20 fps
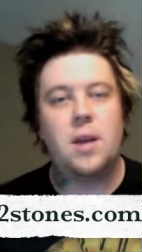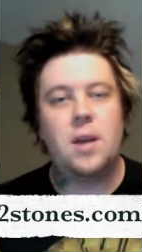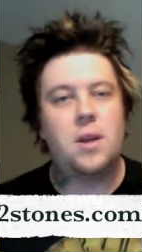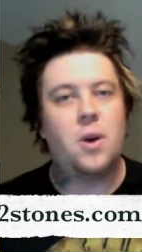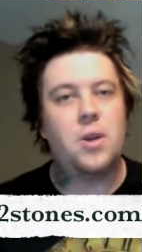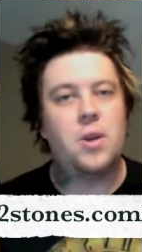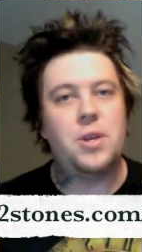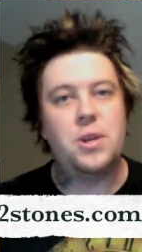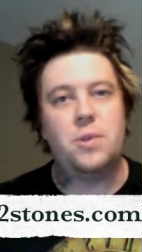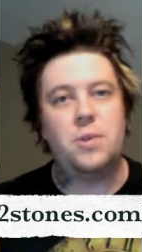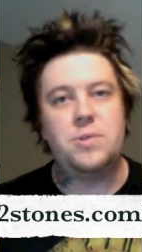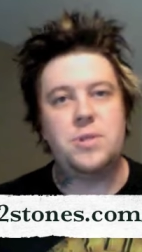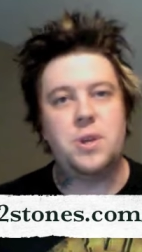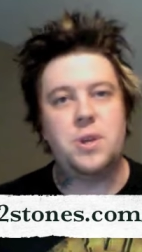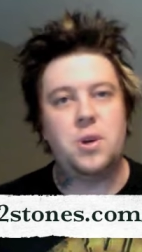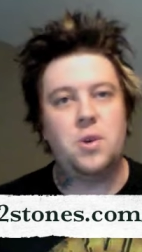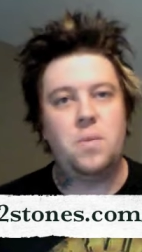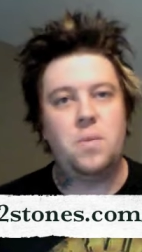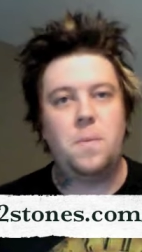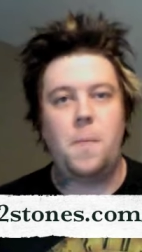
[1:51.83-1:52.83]
Go to
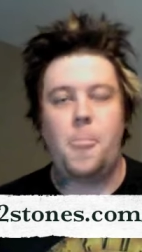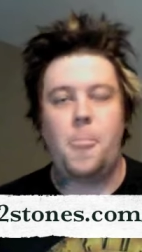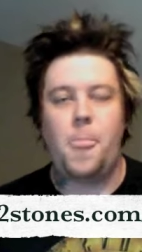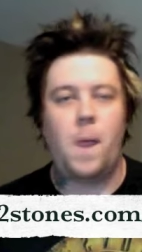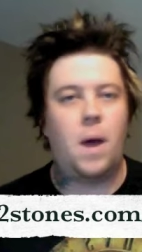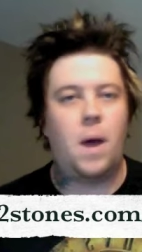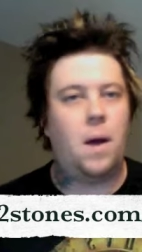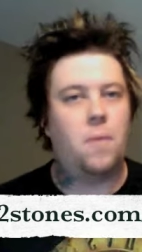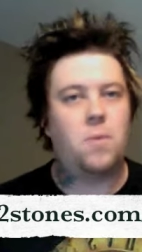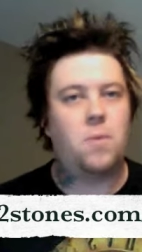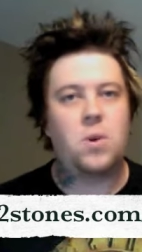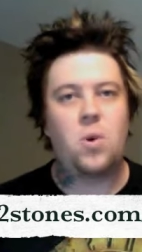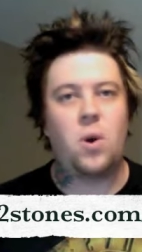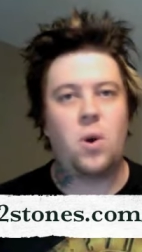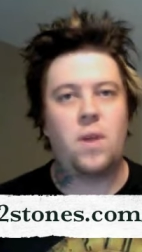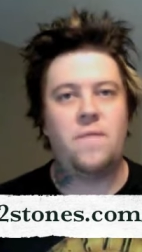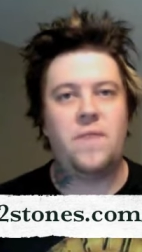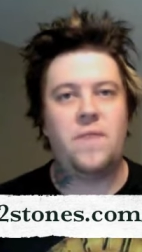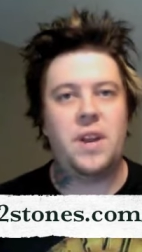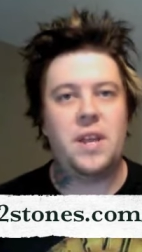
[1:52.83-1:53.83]
YouTube,
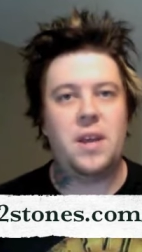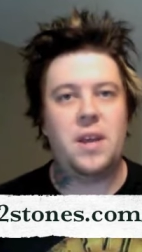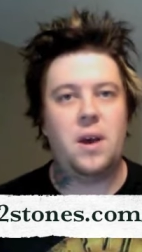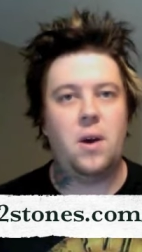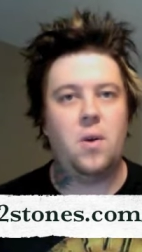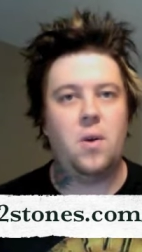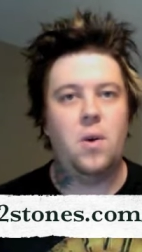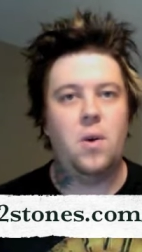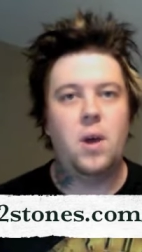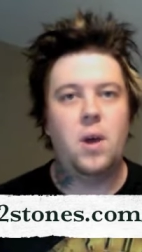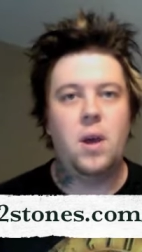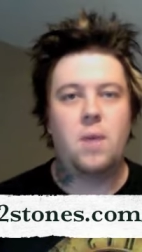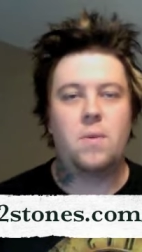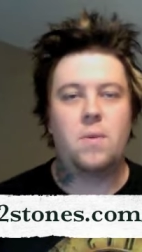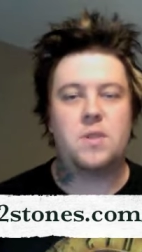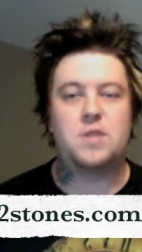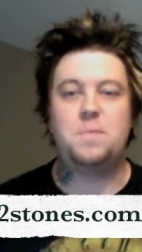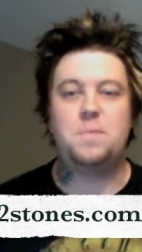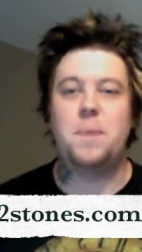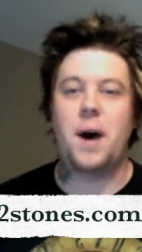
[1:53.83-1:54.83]
record a video,
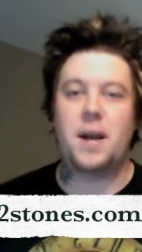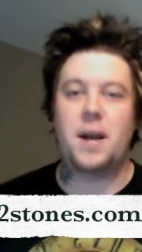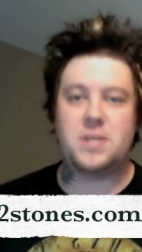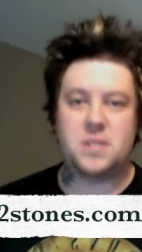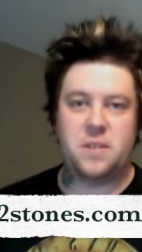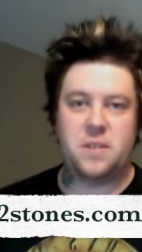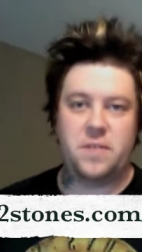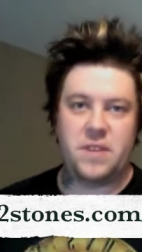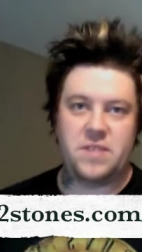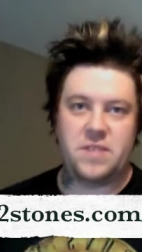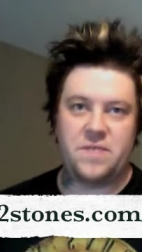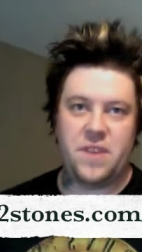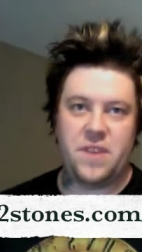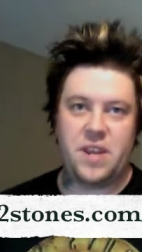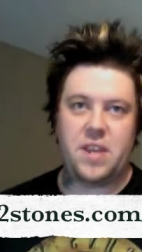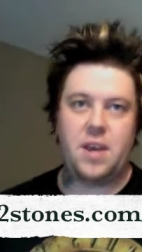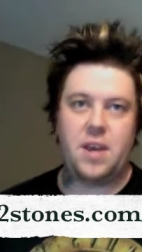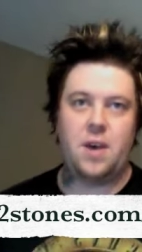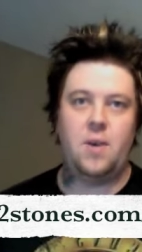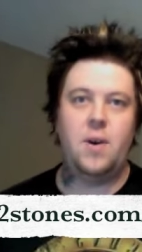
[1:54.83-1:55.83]
response to this
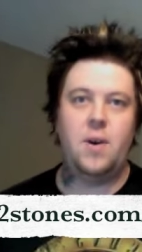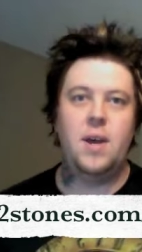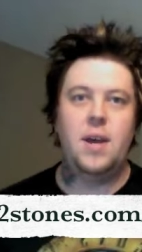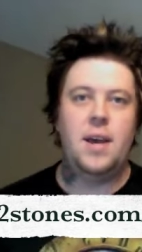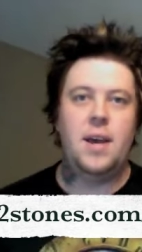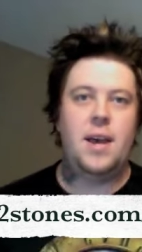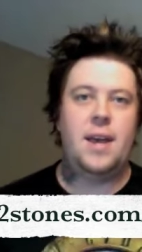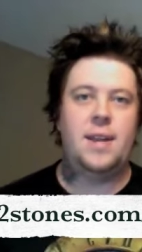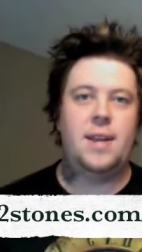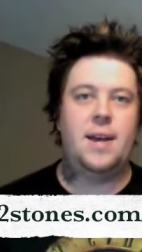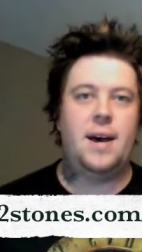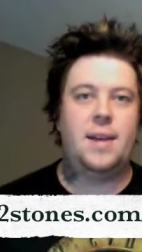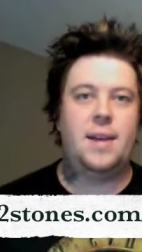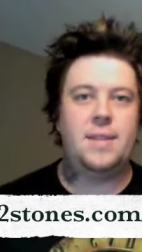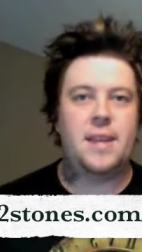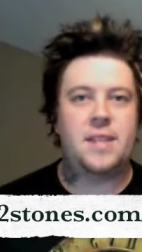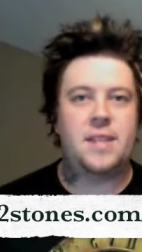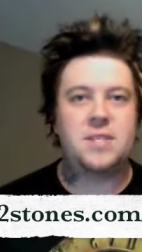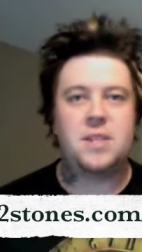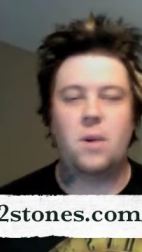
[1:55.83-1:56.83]
video, and
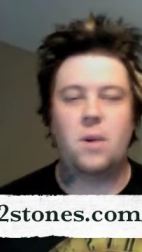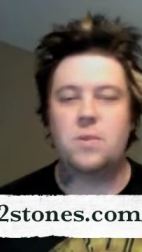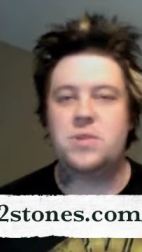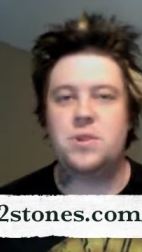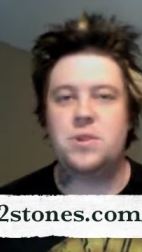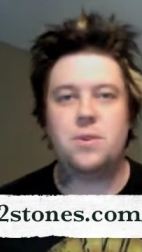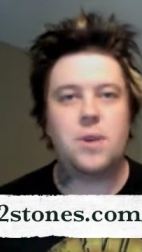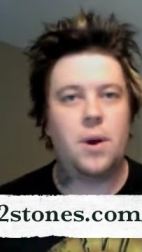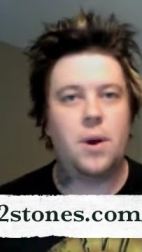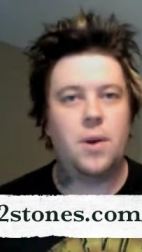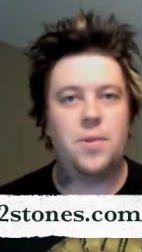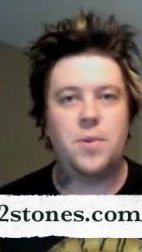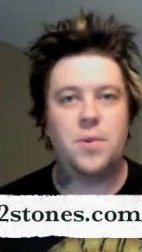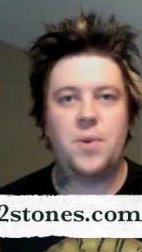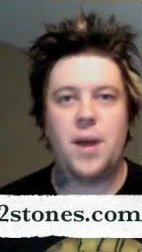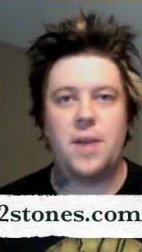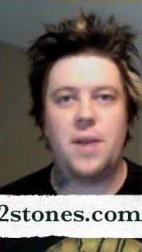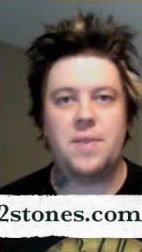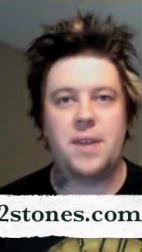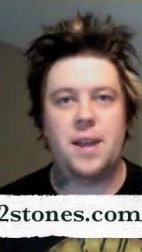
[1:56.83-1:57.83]
let us know what you're going
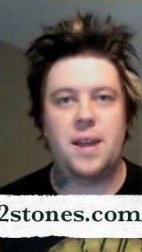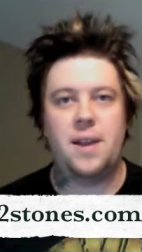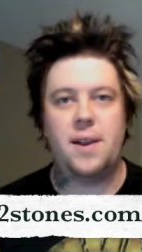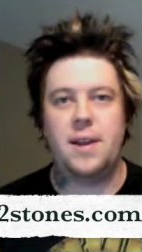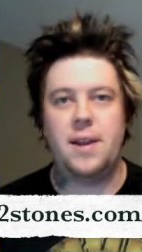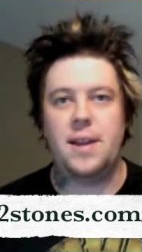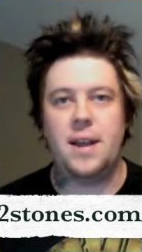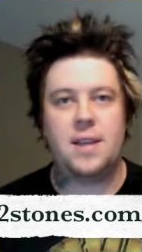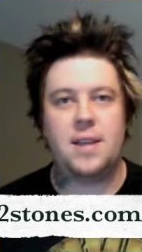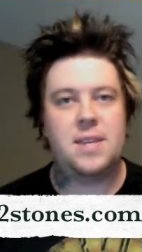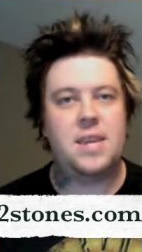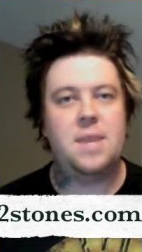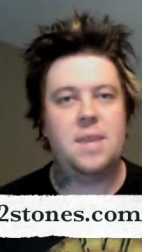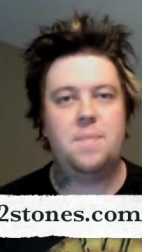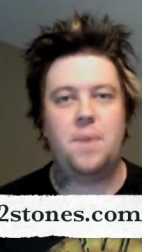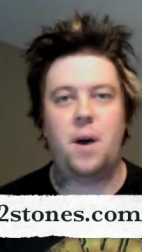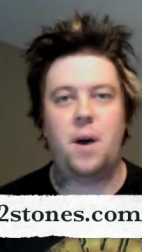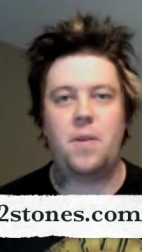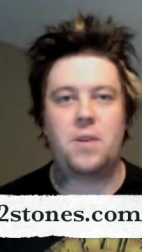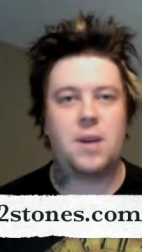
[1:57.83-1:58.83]
through out there, and
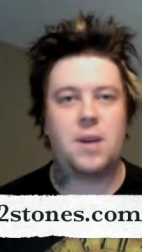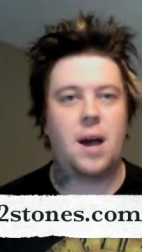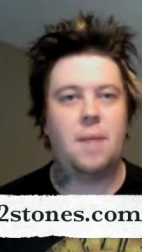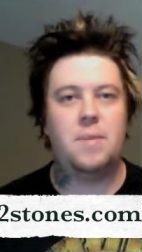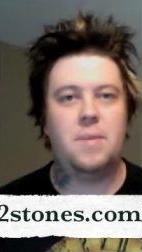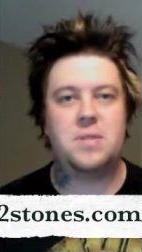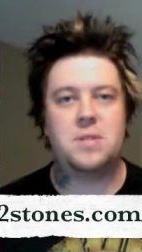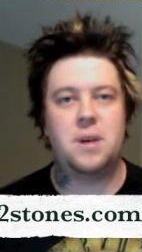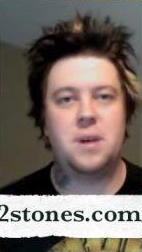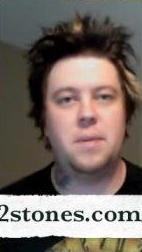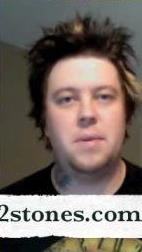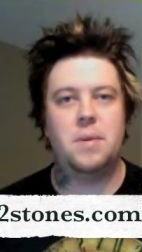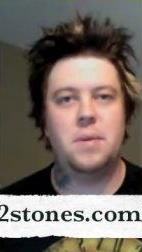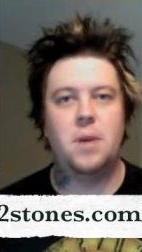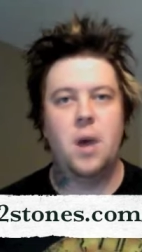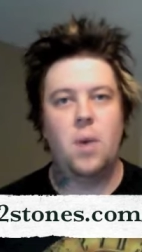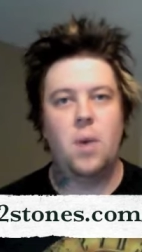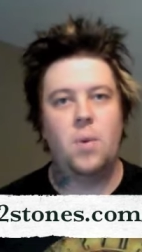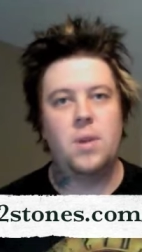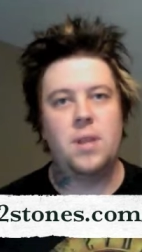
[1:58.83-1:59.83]
keep all the comments coming.
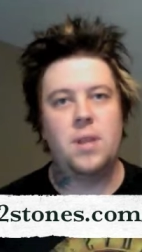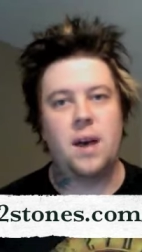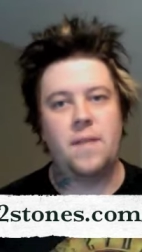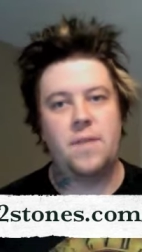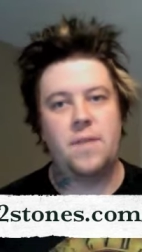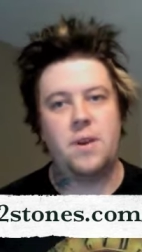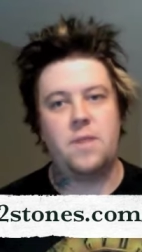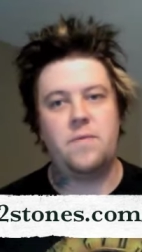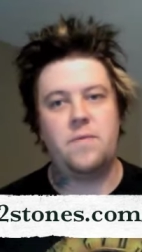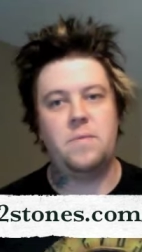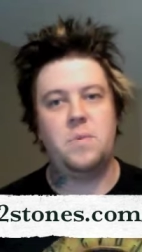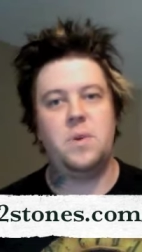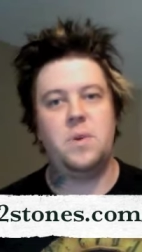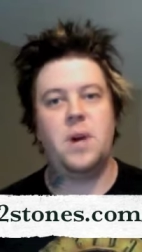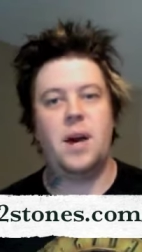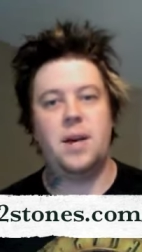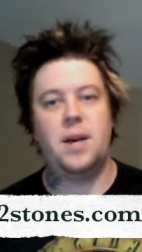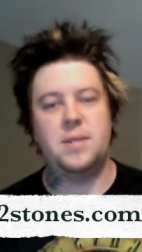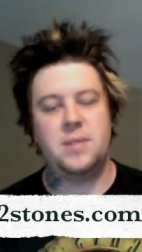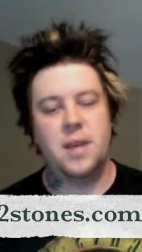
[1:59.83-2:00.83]
We love hearing from you
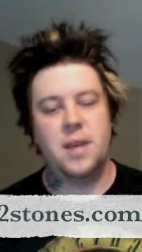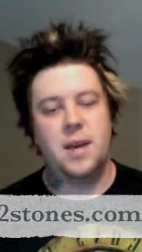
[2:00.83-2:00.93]
guys.